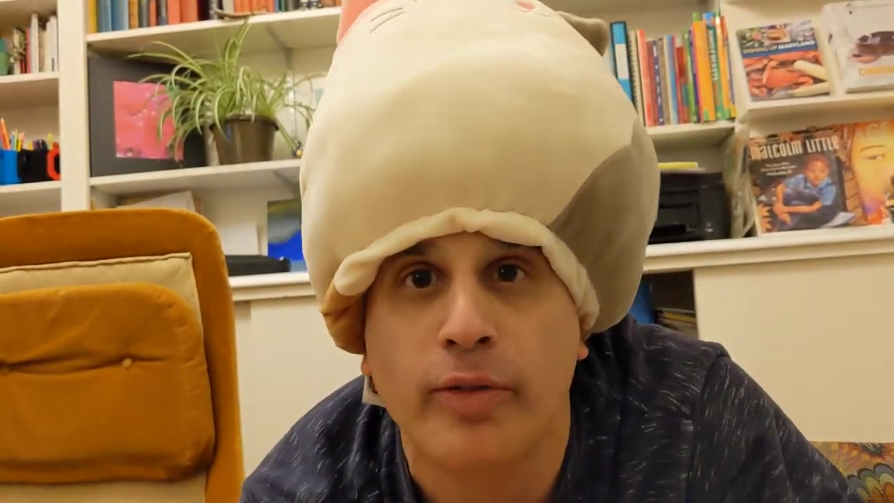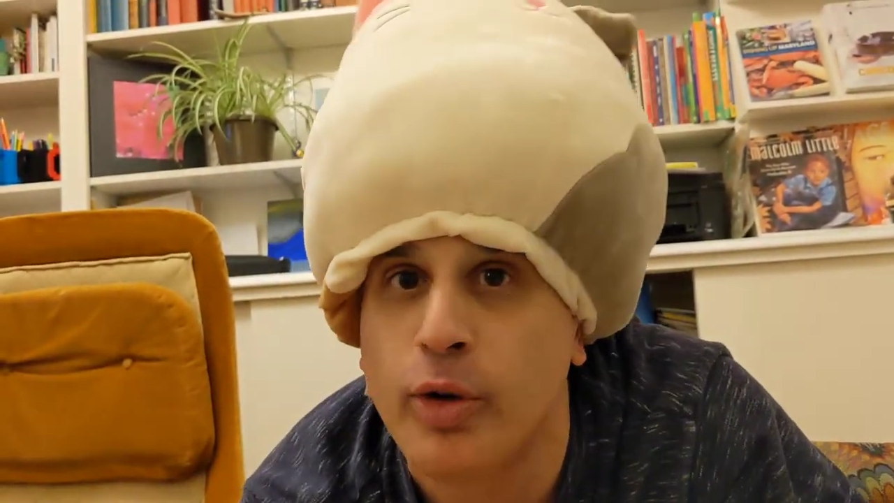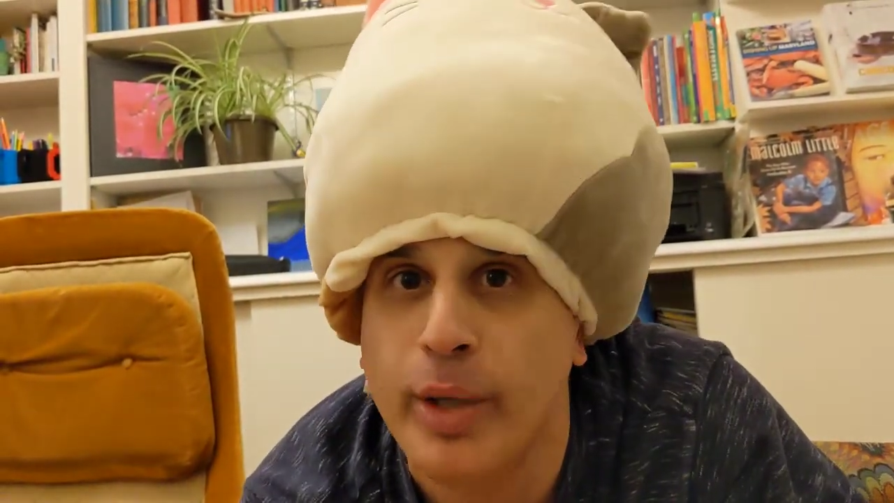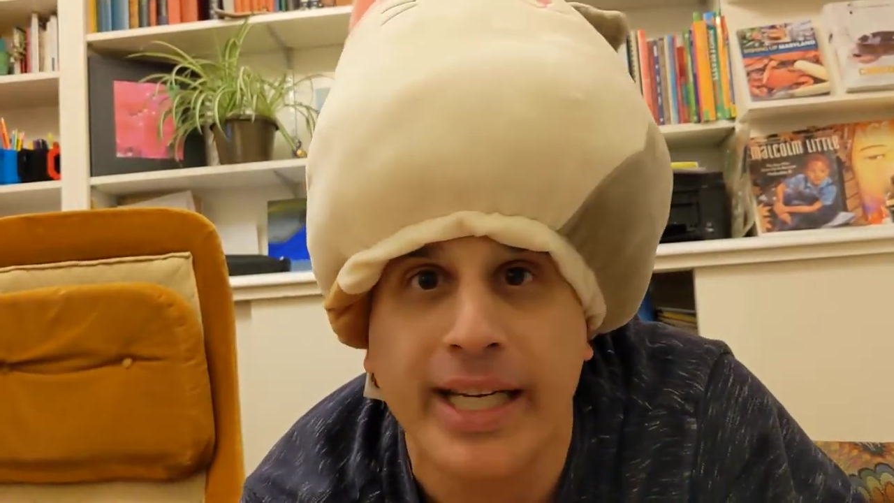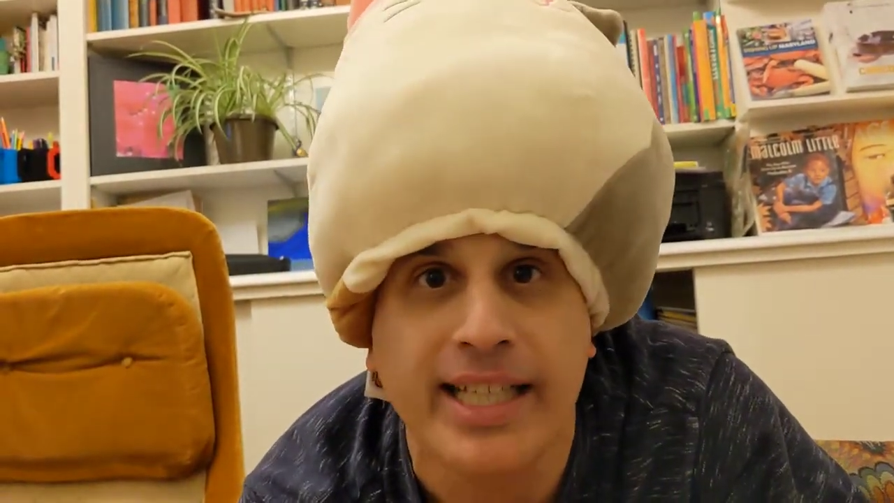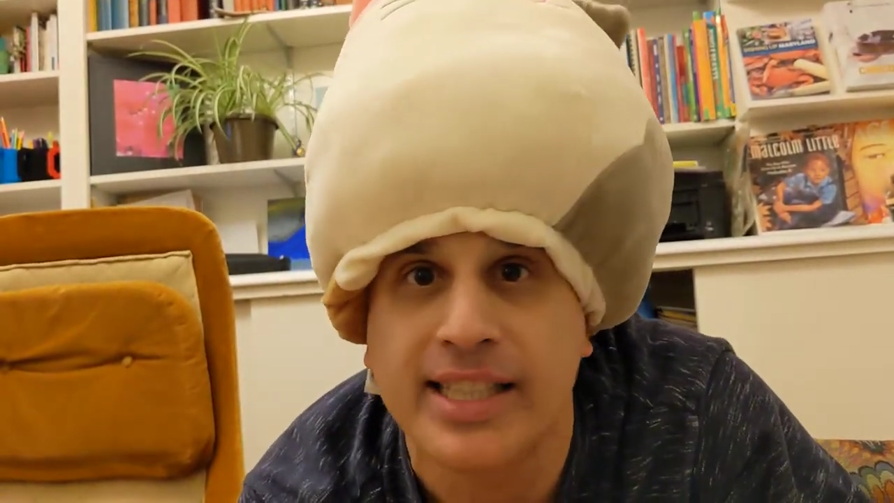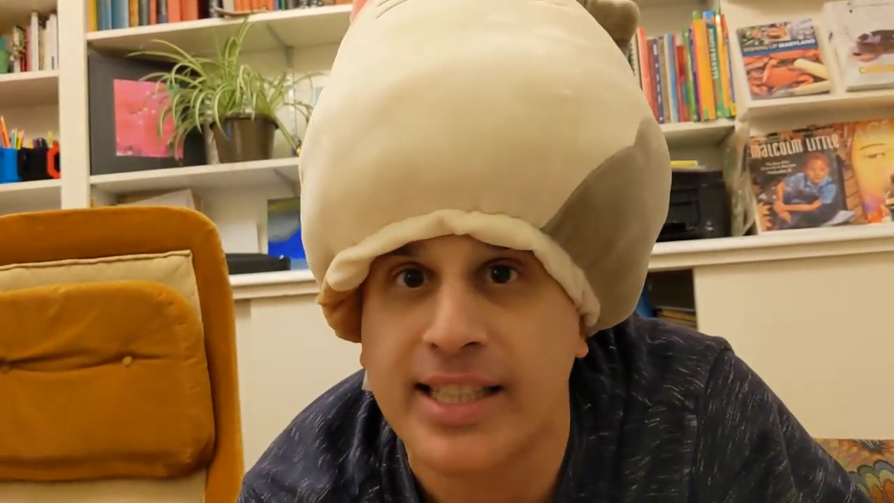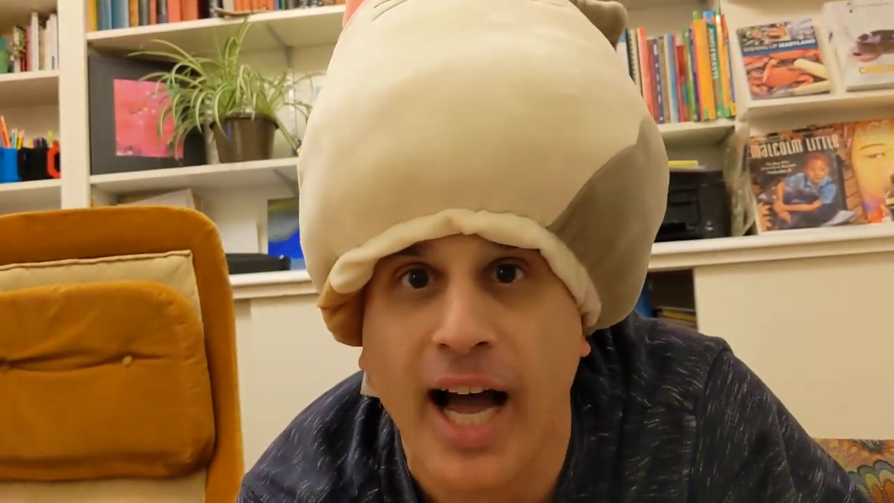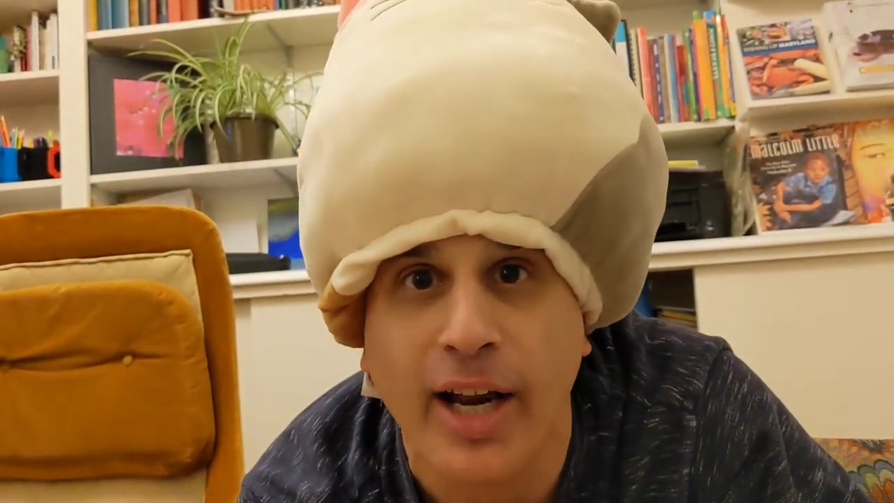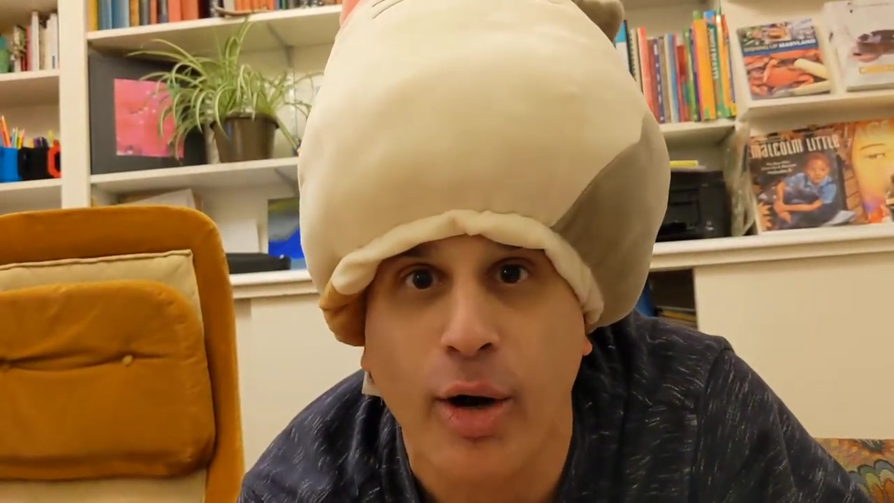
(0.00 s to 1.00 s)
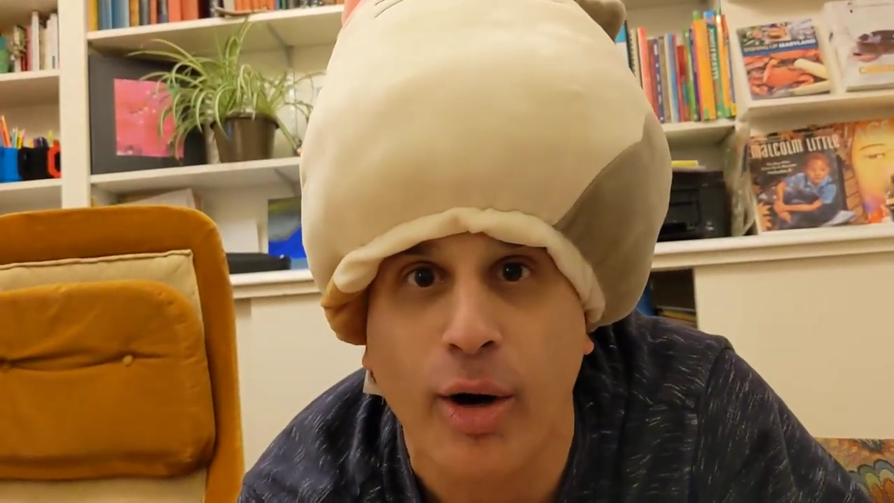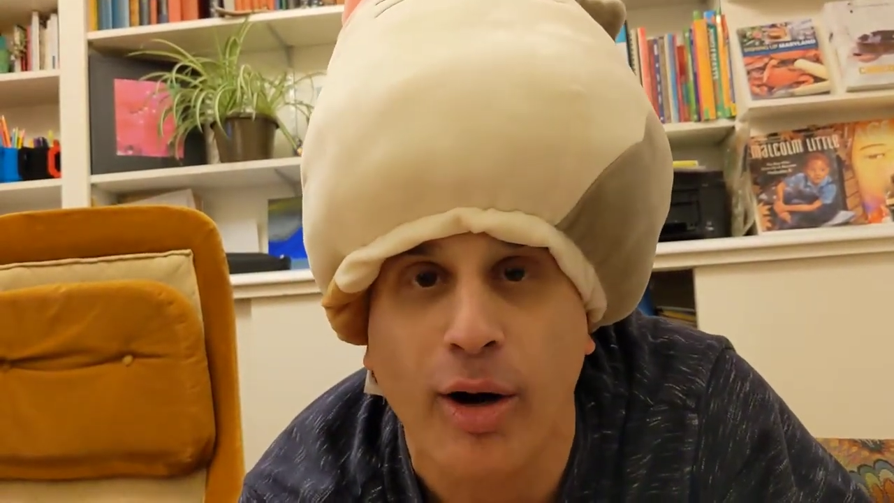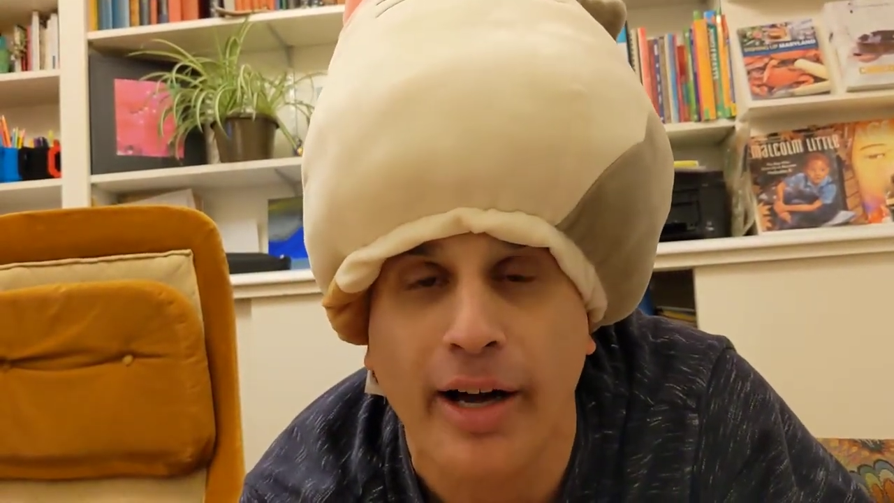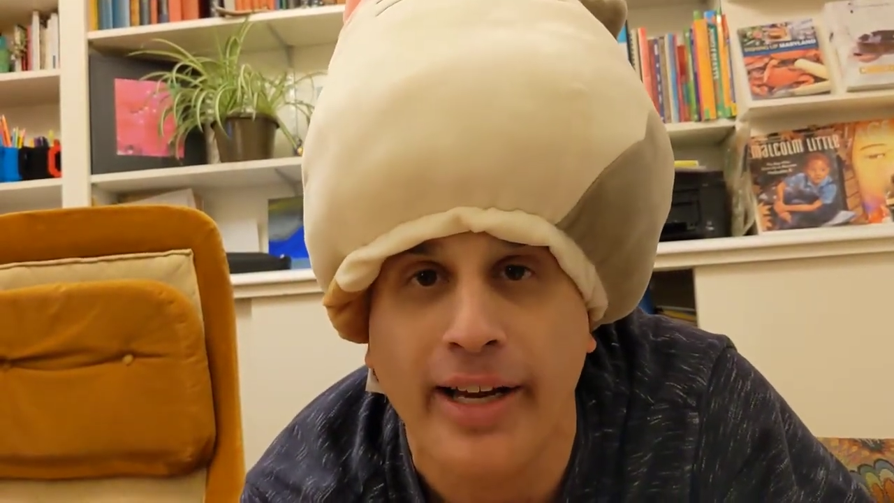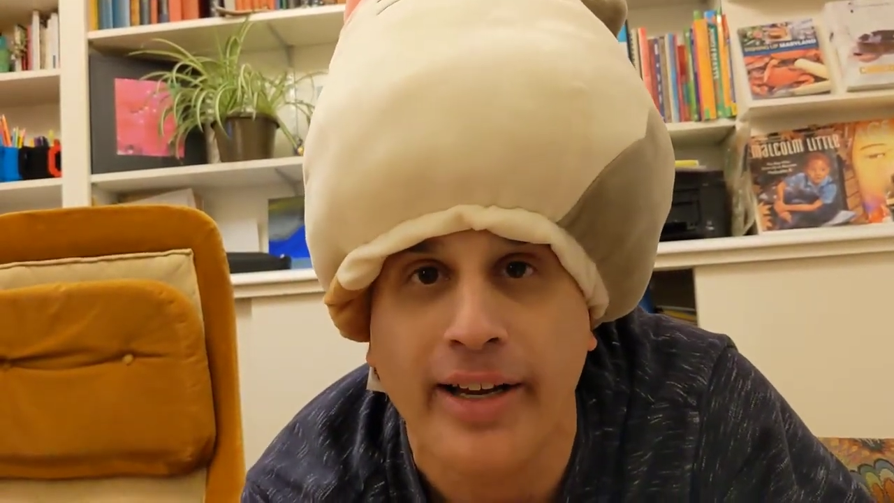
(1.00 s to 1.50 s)
of the week is not
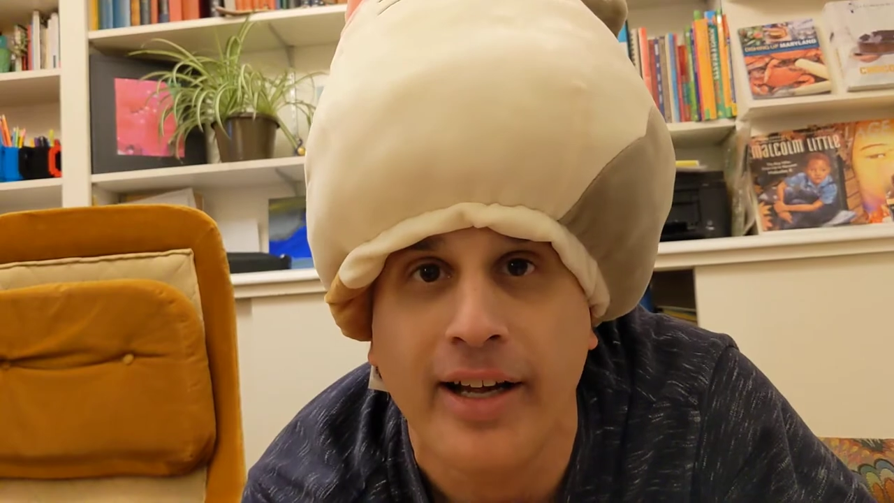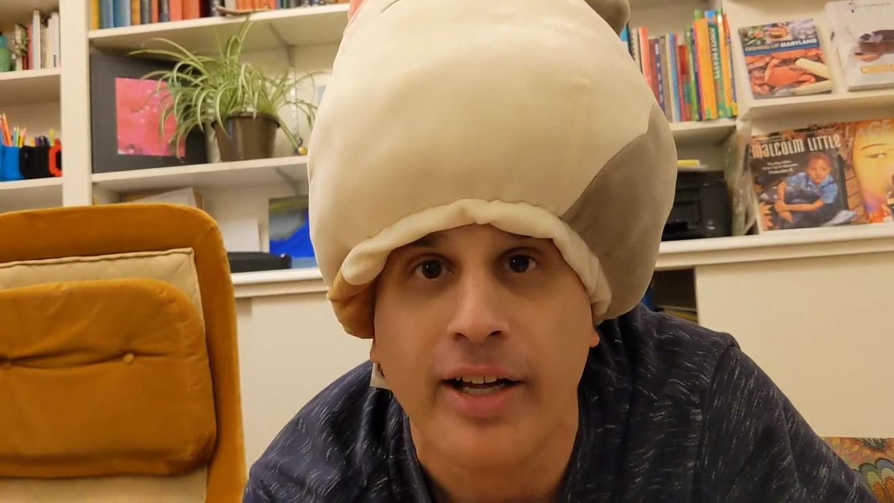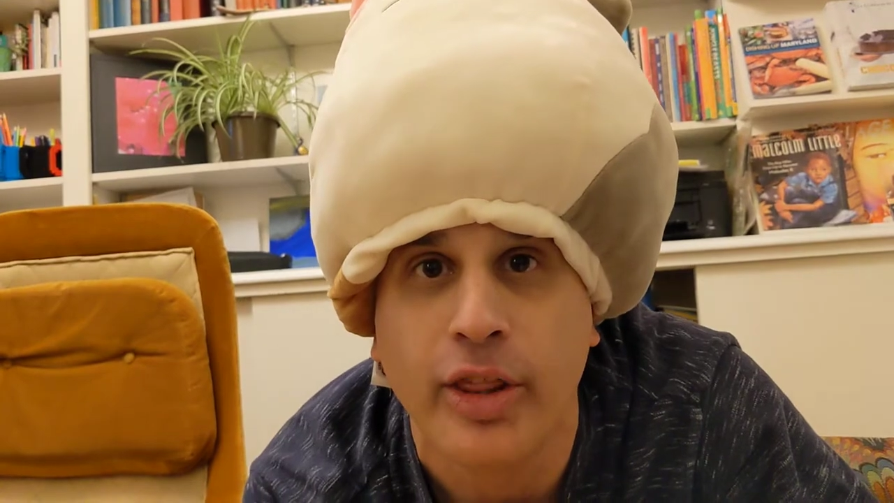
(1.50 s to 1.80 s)
on.